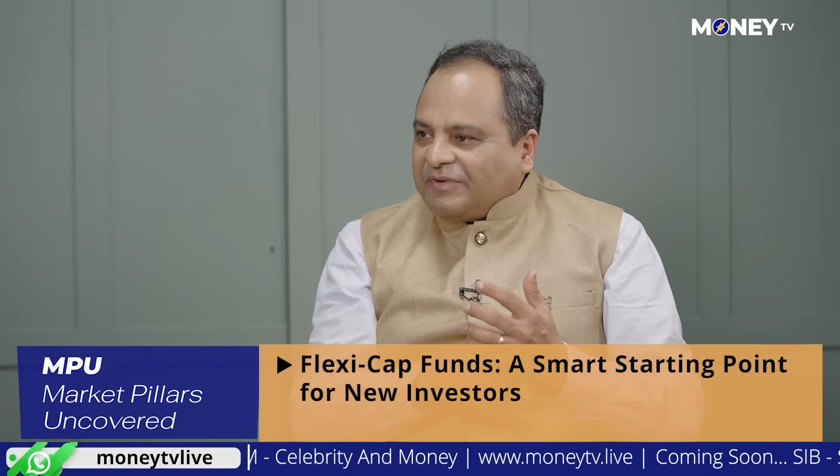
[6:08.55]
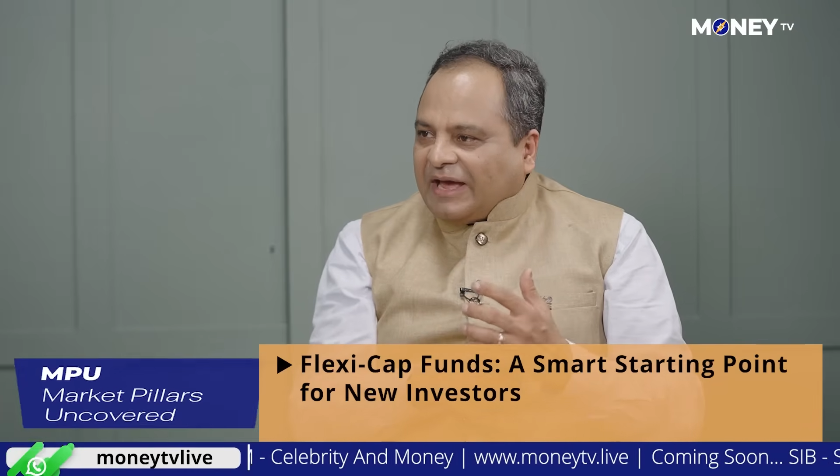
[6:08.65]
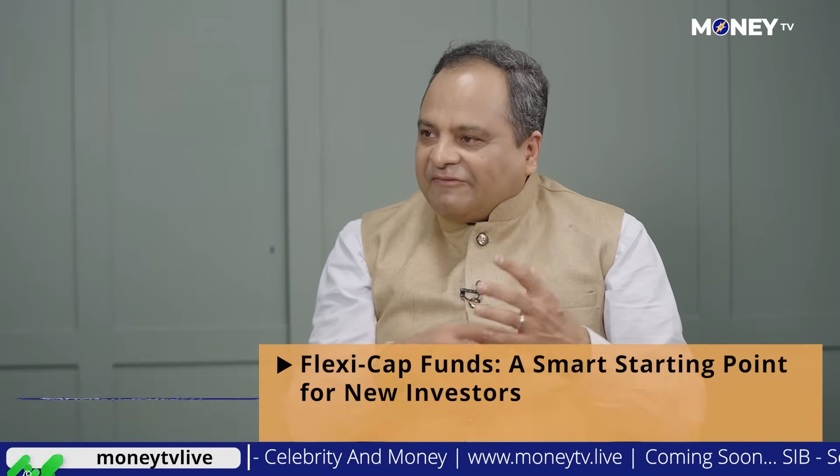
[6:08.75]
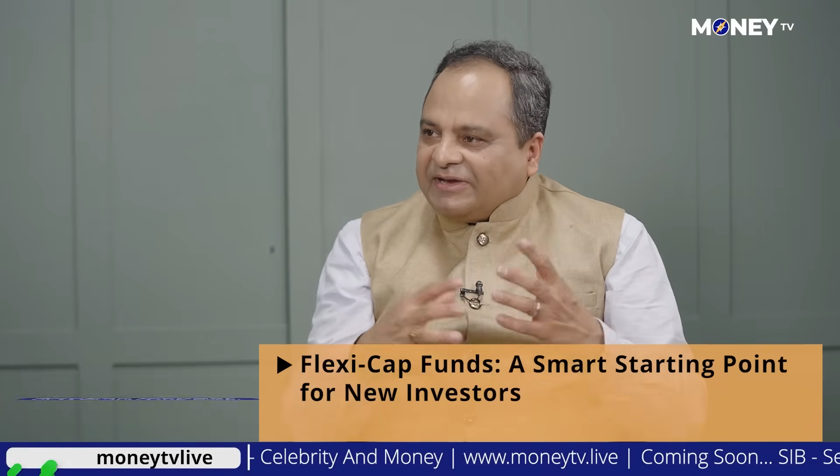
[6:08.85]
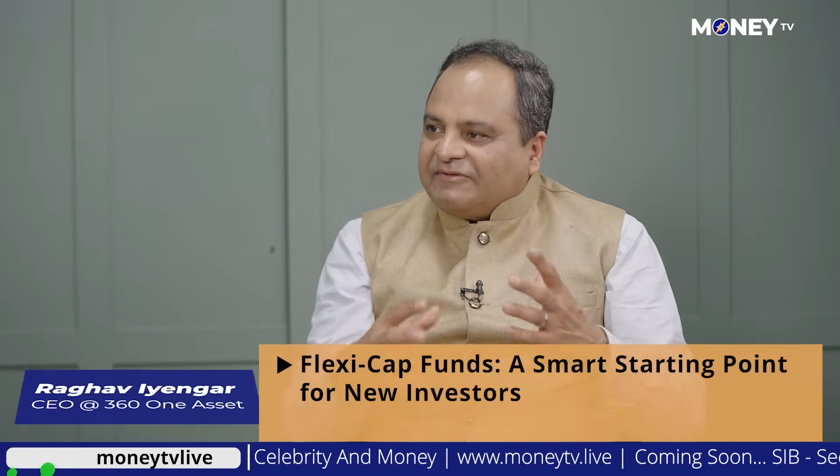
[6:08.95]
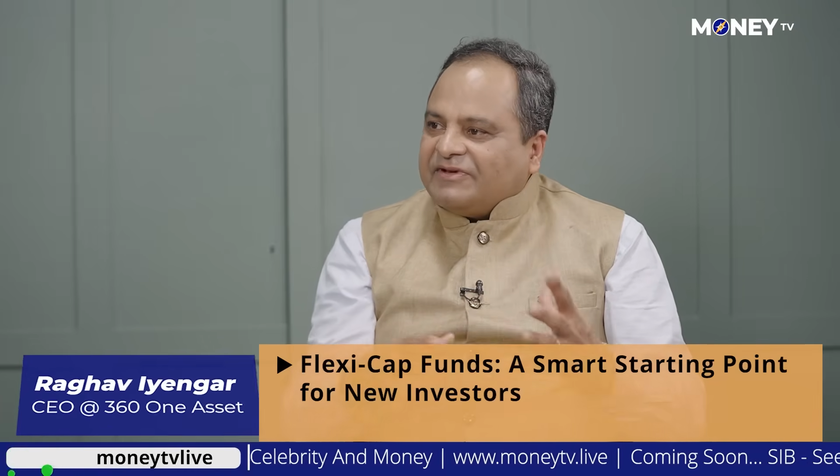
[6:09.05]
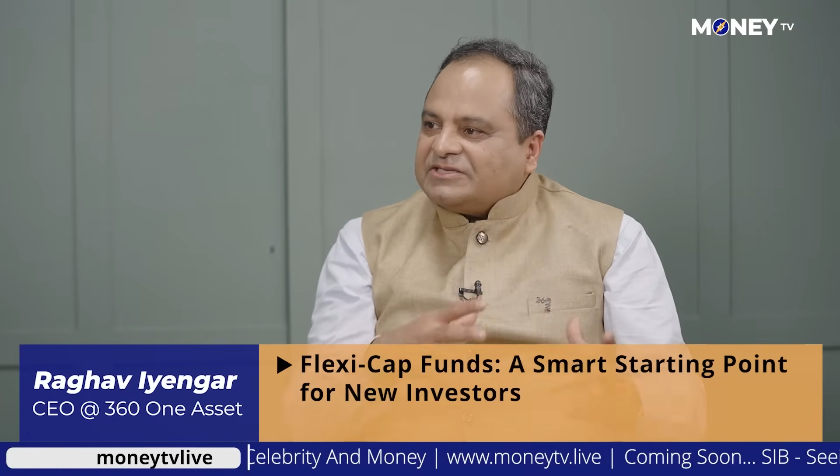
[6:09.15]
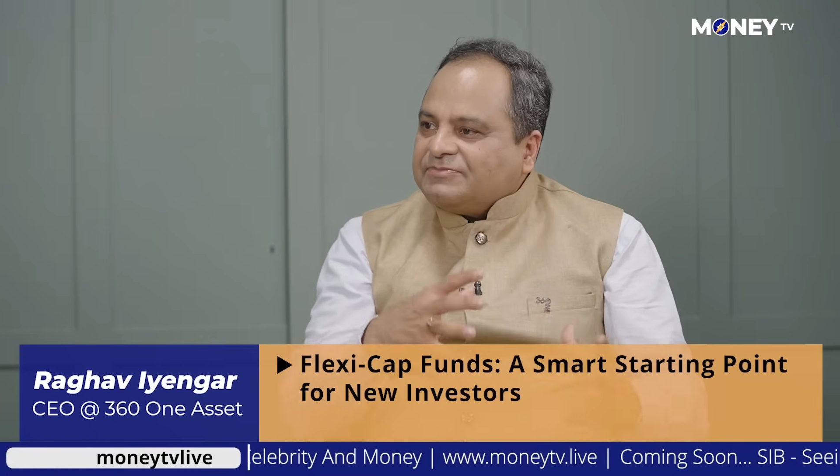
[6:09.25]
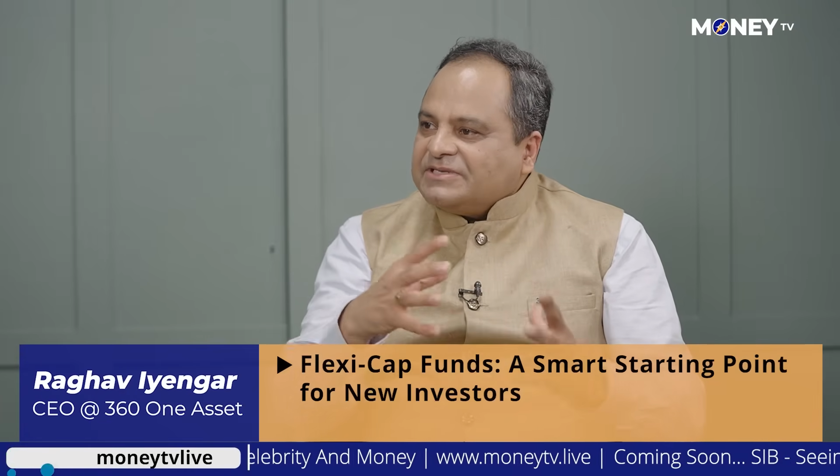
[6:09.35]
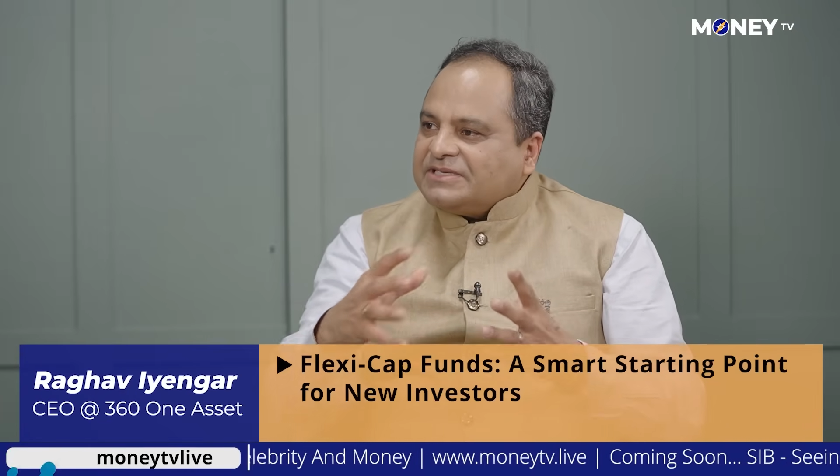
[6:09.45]
having
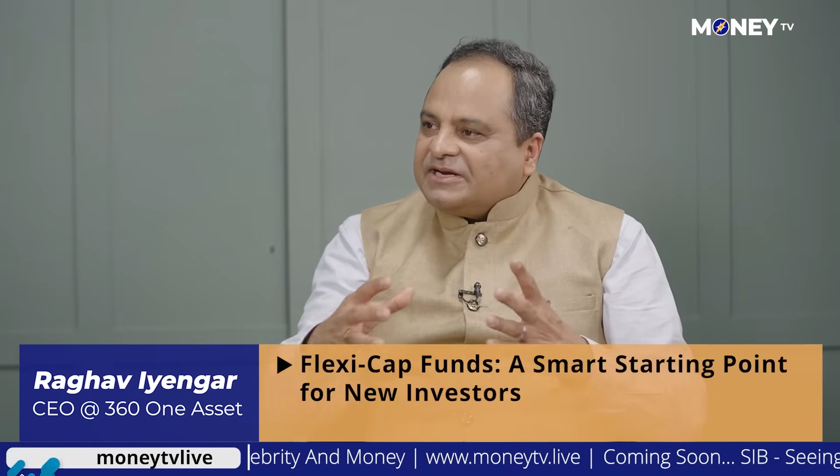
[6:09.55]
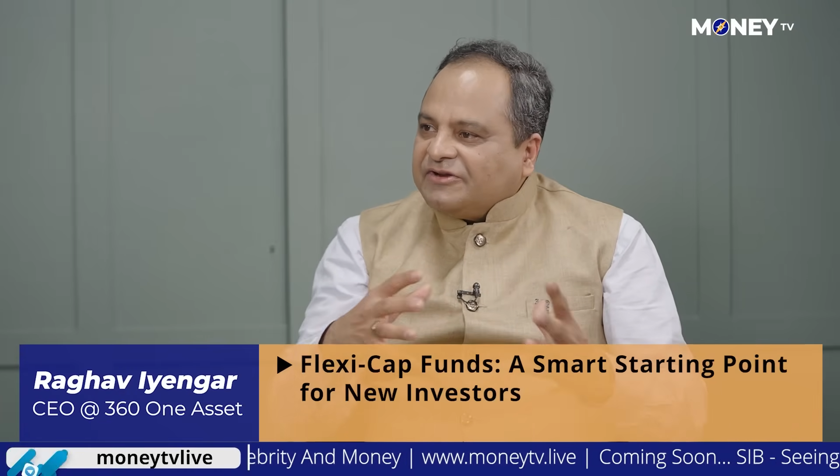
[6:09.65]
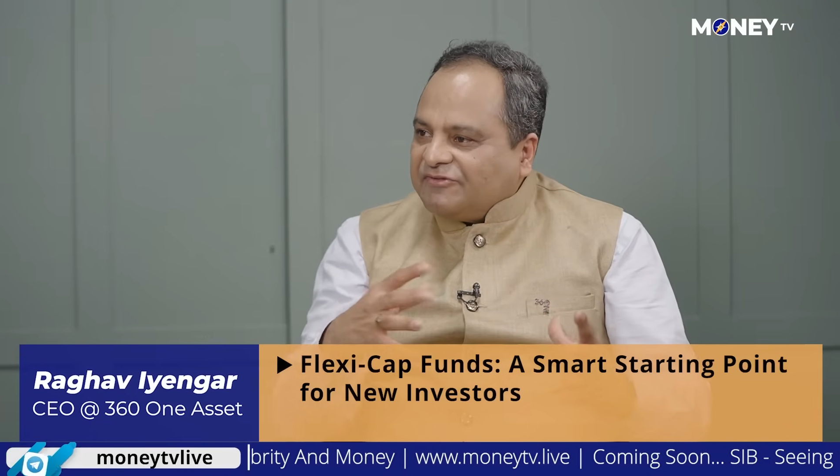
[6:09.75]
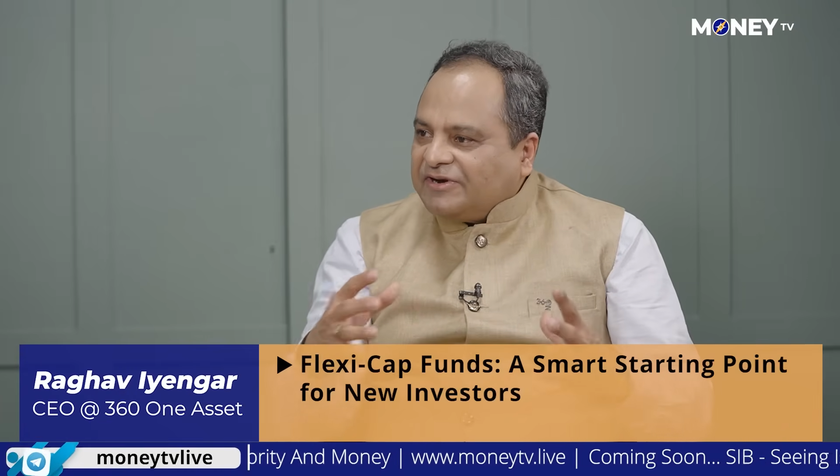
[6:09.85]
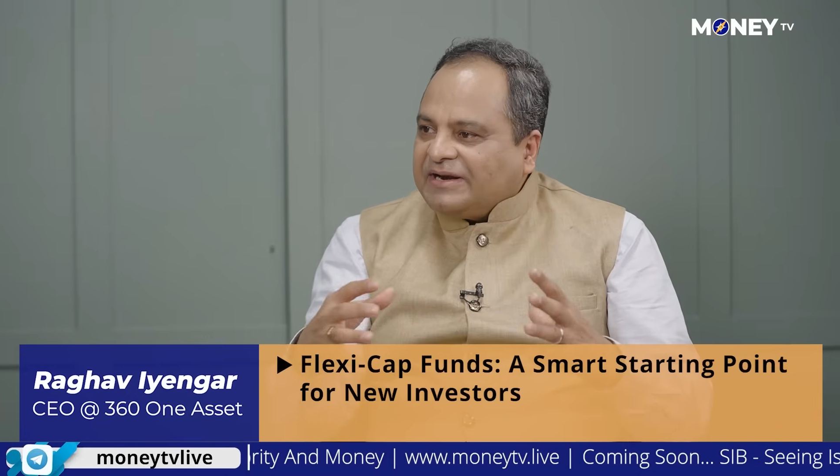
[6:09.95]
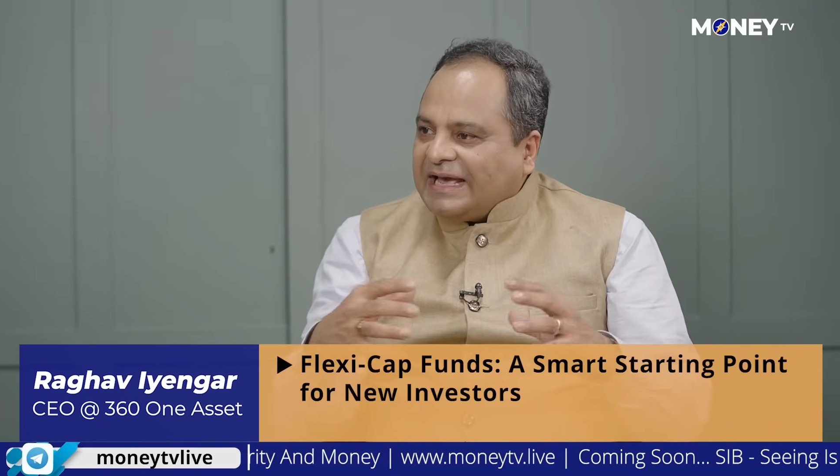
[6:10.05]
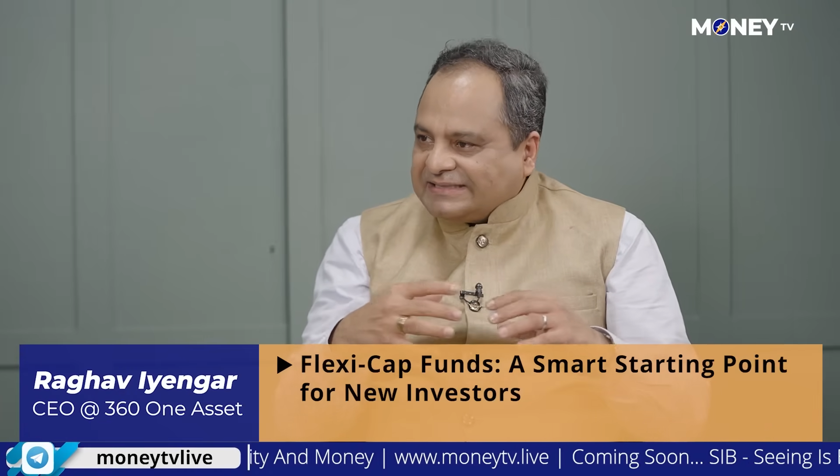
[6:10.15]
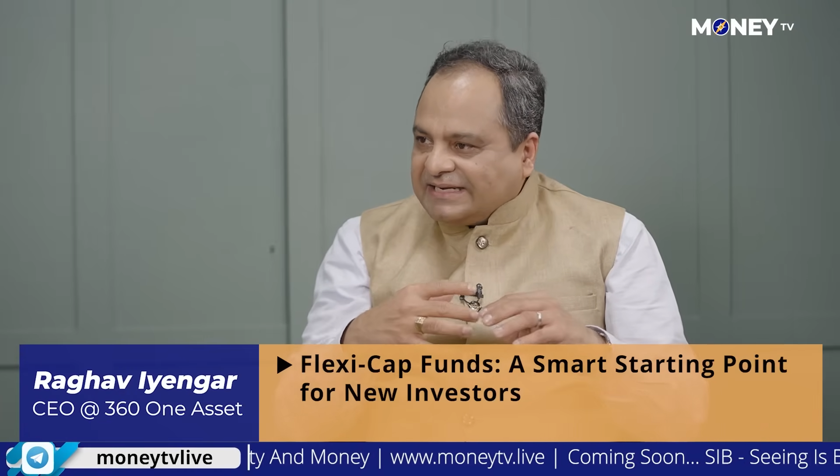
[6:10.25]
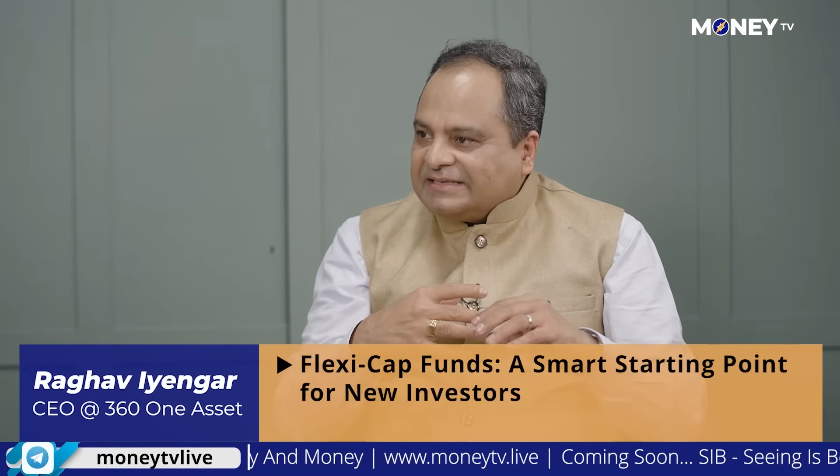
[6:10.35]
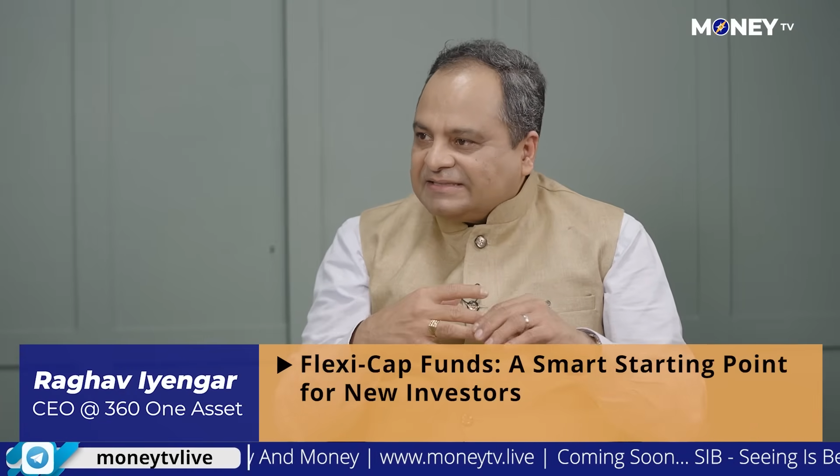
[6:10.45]
investments in different
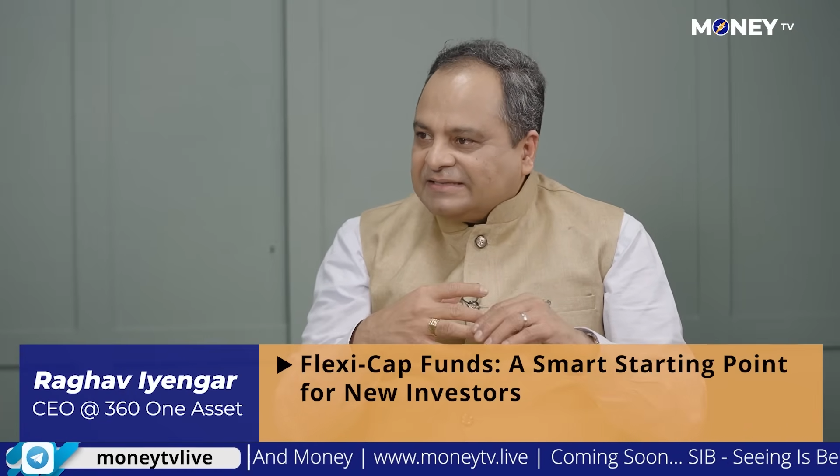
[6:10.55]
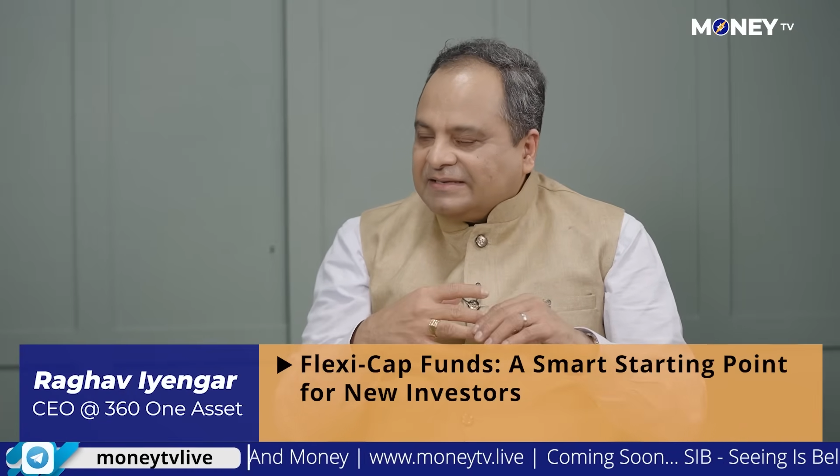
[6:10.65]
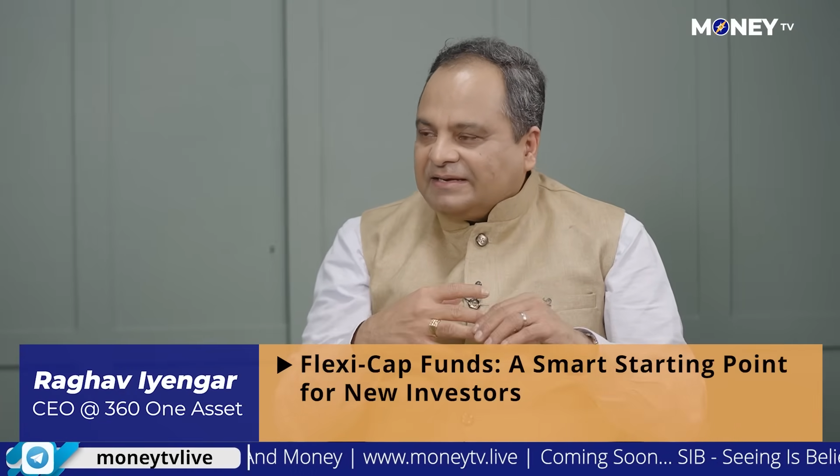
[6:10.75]
assets